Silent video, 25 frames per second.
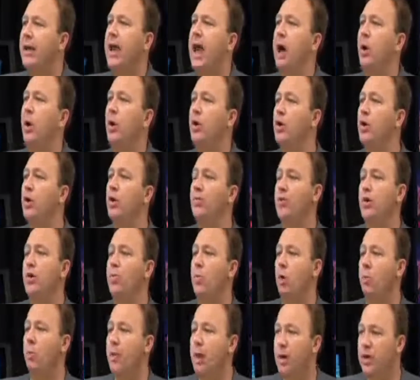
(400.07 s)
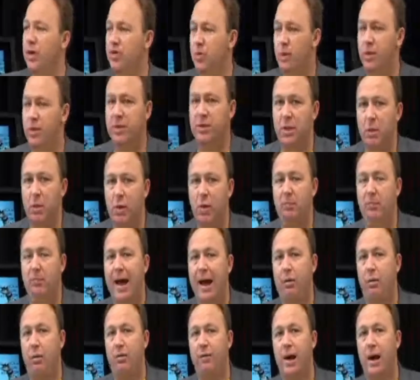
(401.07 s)
Howard, do a few more minutes with us. I want
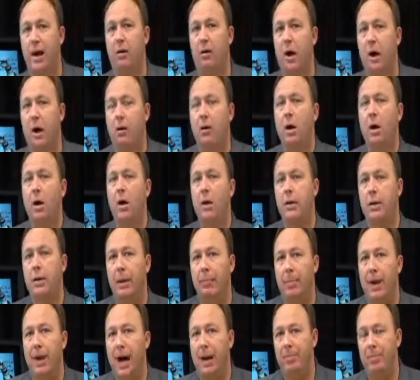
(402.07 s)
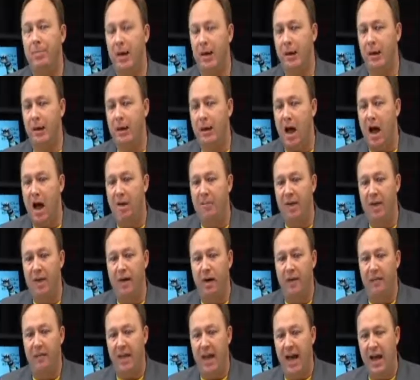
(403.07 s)
Mike Rivero to pop in and comment
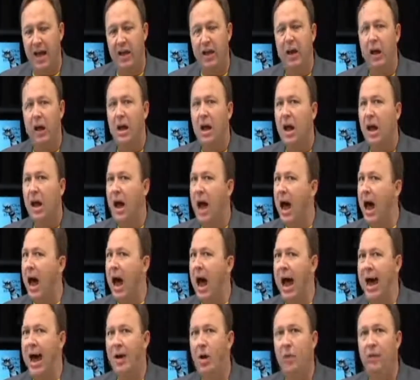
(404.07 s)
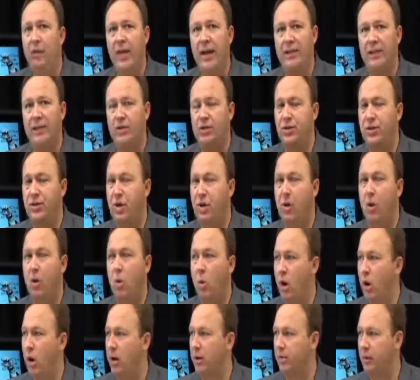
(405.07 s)
on that. I don't think this is going
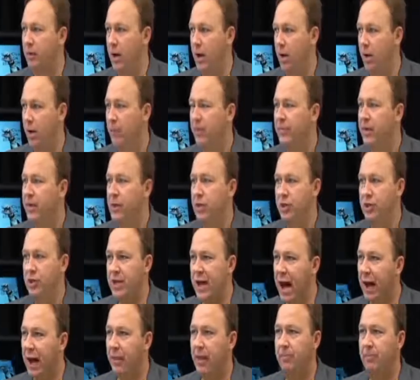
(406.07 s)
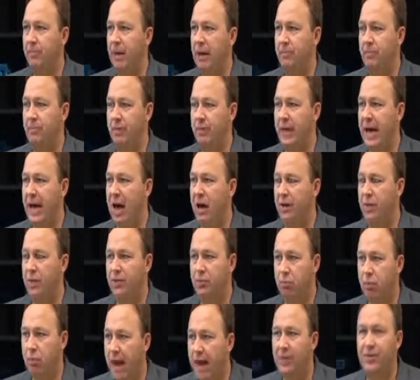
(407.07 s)
to work, though, shouting people down as
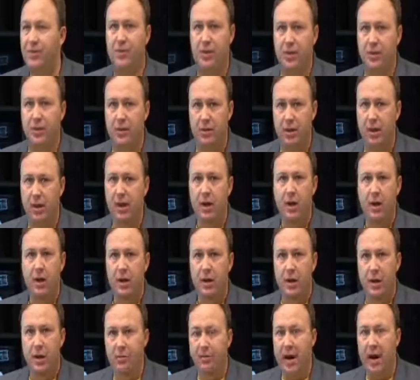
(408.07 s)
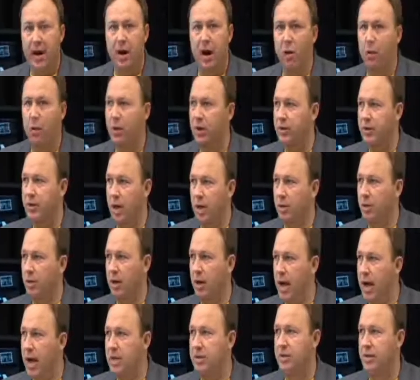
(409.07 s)
racist if they don't want to turn their
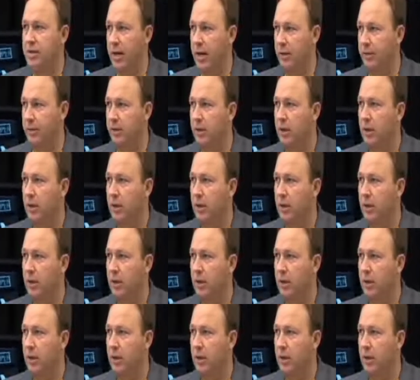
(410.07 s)
guns in.